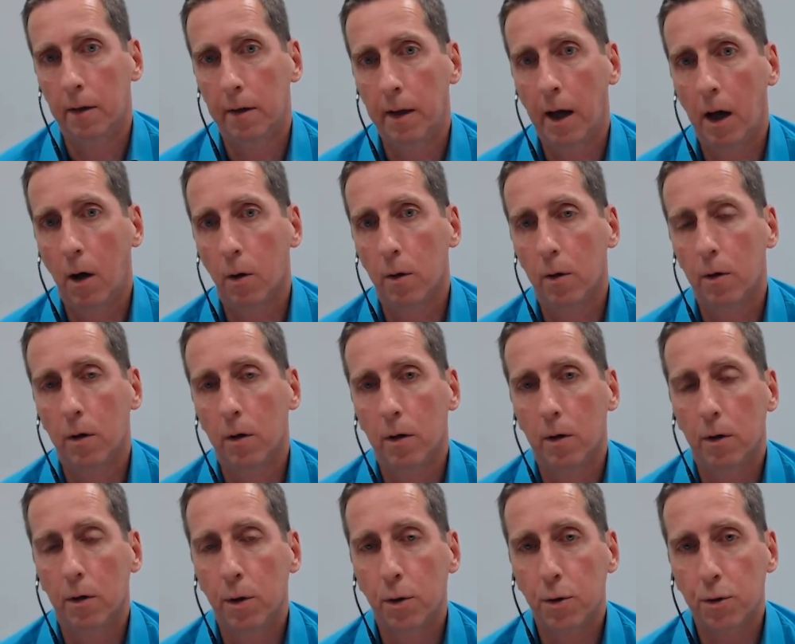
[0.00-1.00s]
Now,
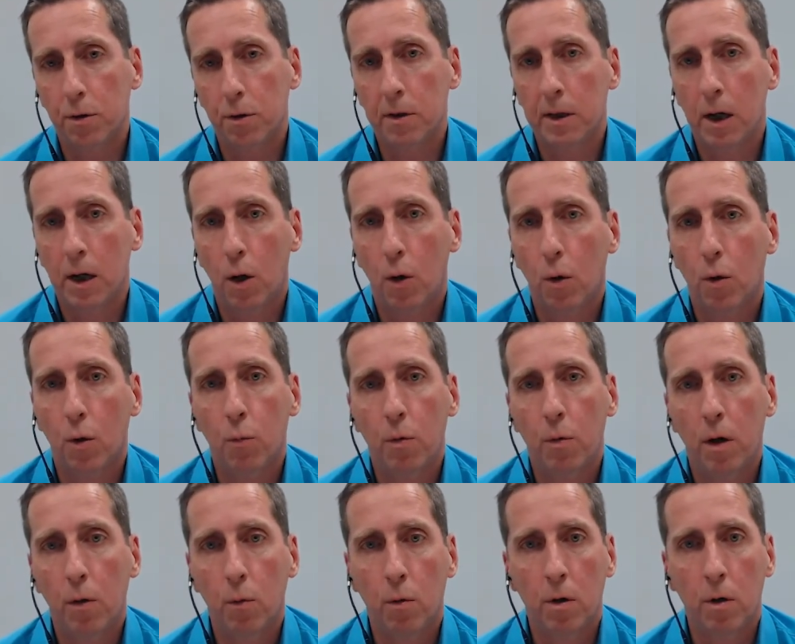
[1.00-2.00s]
you should know
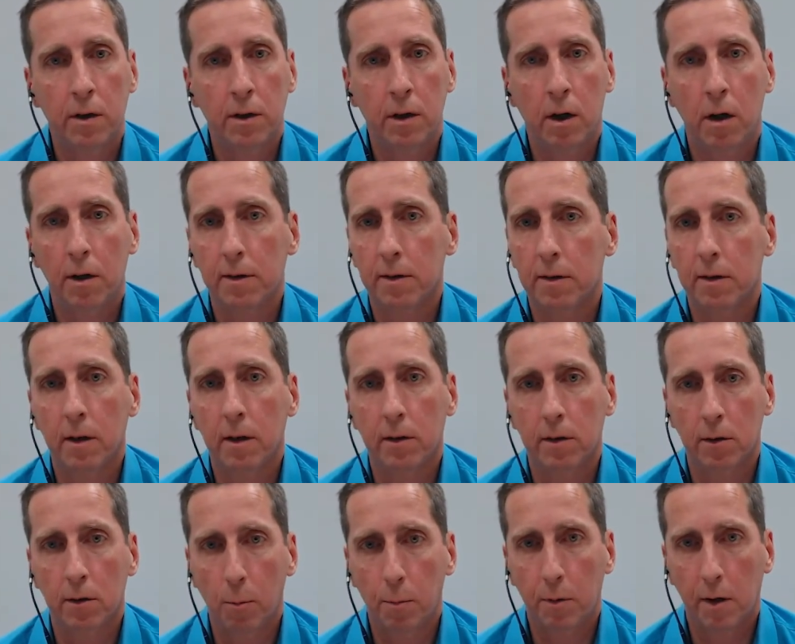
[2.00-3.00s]
we were not a
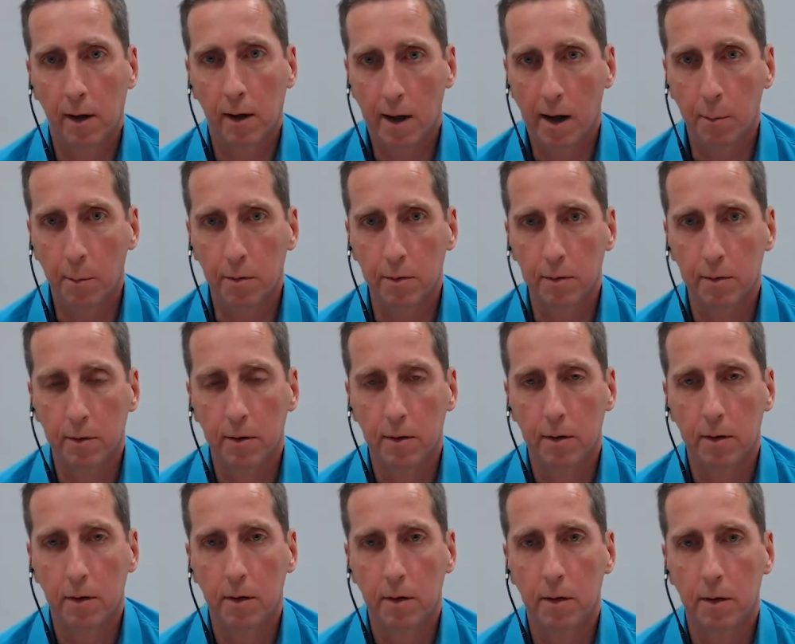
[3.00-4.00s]
top club.
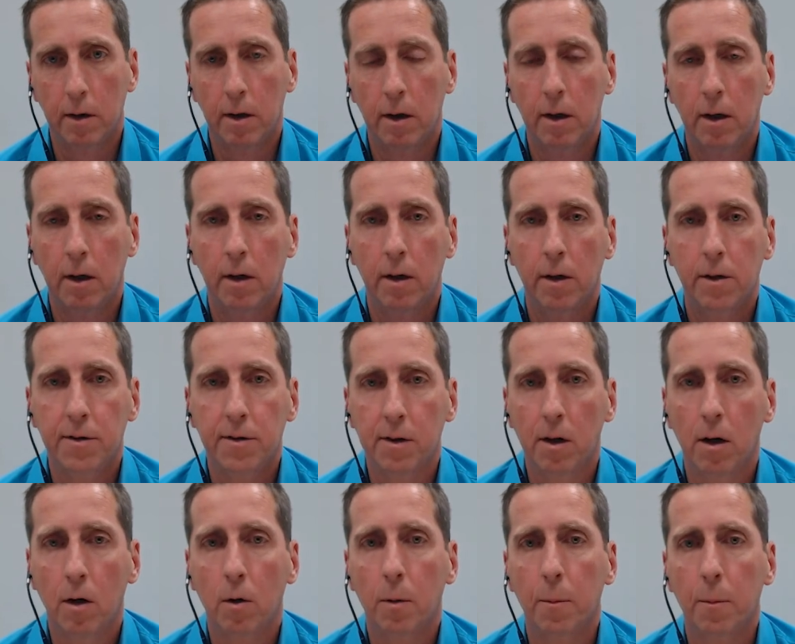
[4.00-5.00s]

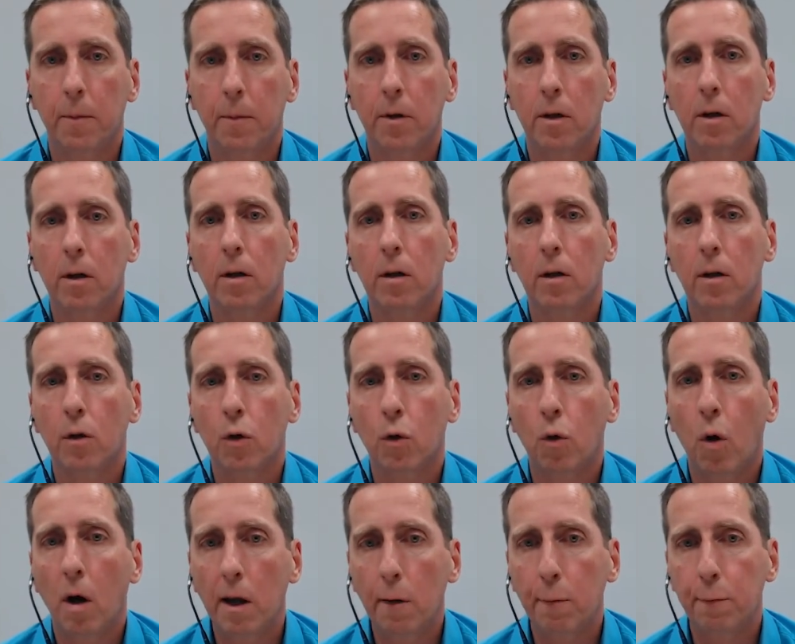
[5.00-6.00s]
So
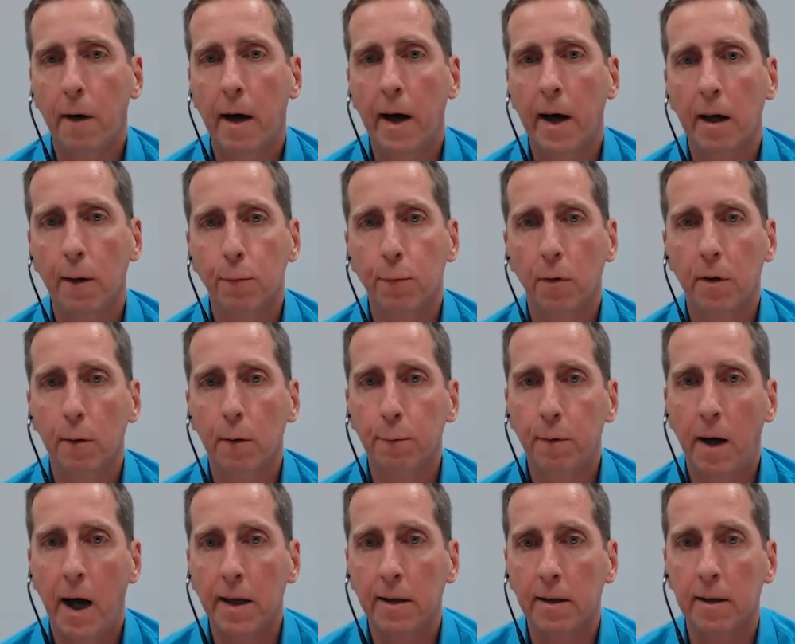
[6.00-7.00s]
qualifying for the
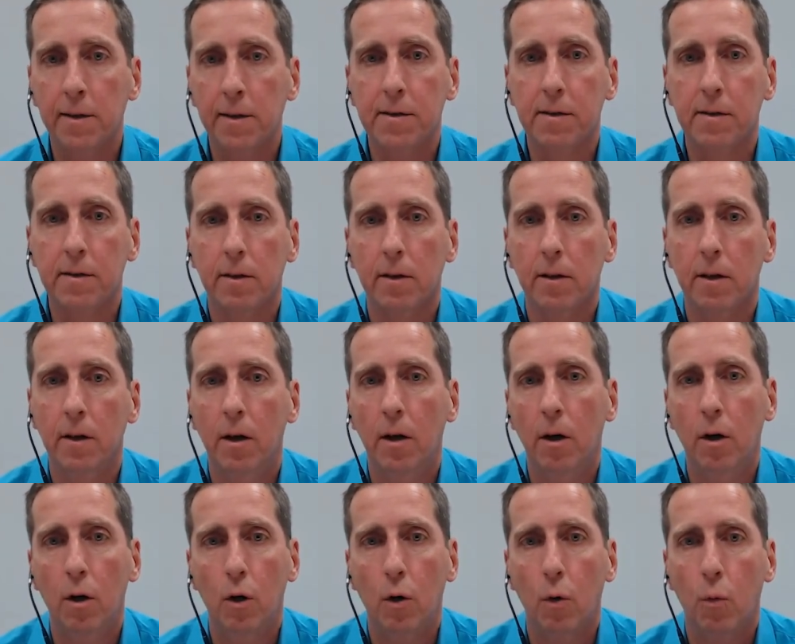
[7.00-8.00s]
finals
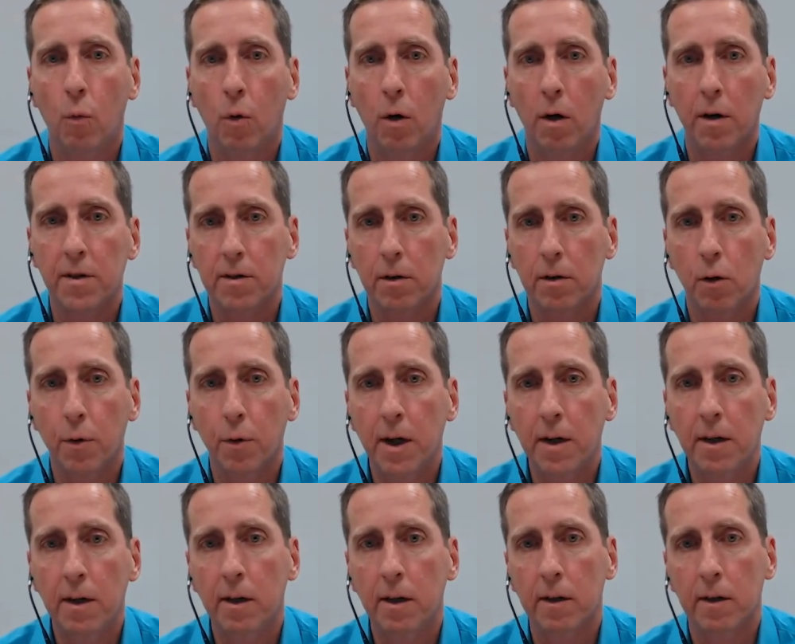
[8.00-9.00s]
was
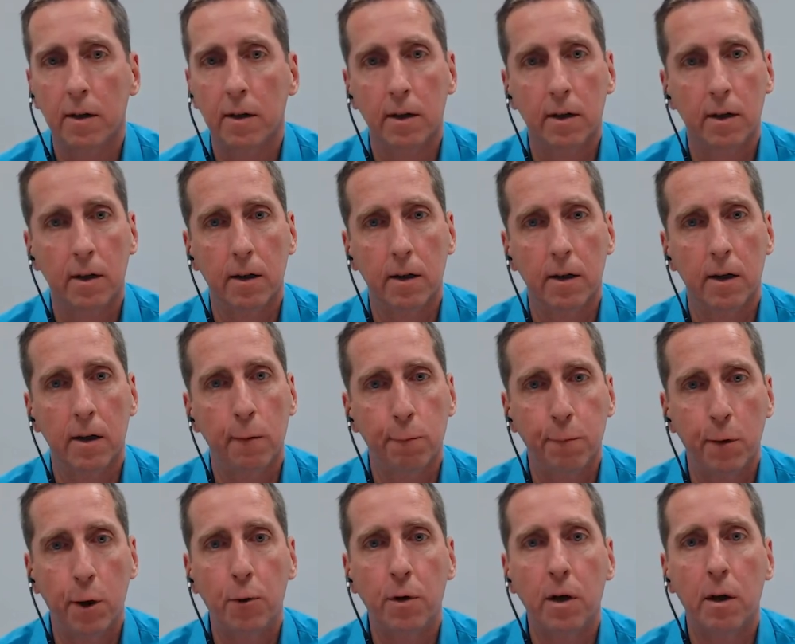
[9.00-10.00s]
already a
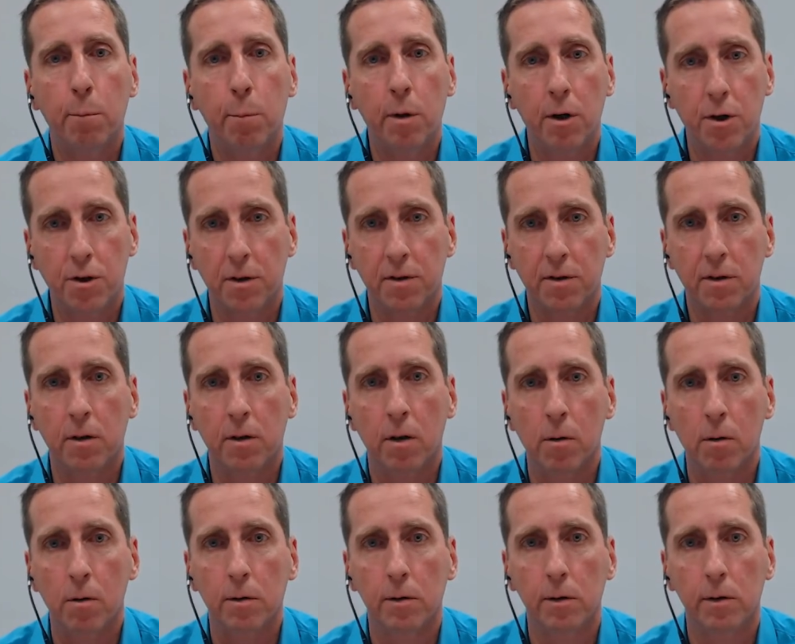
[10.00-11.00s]
very ambitious goal.